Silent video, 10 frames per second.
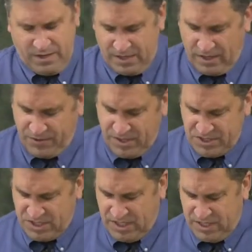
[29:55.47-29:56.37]
Now
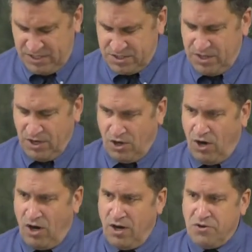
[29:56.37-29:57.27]
this is
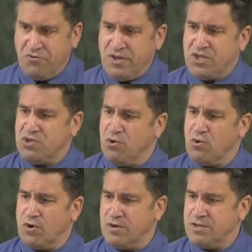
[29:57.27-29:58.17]
God
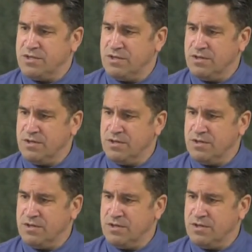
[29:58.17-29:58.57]
restores.